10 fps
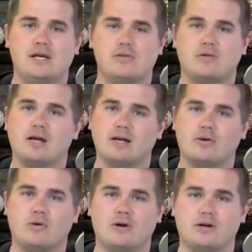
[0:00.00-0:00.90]

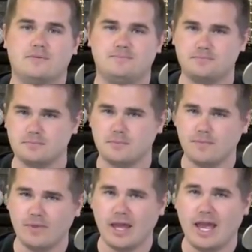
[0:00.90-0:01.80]
Ethernet cord
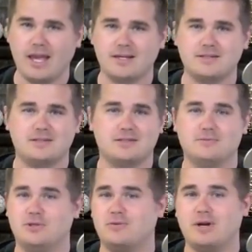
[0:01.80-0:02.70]
and
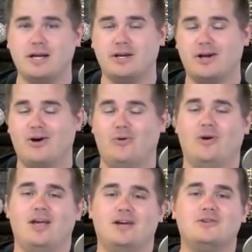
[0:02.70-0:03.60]
you're ready to go.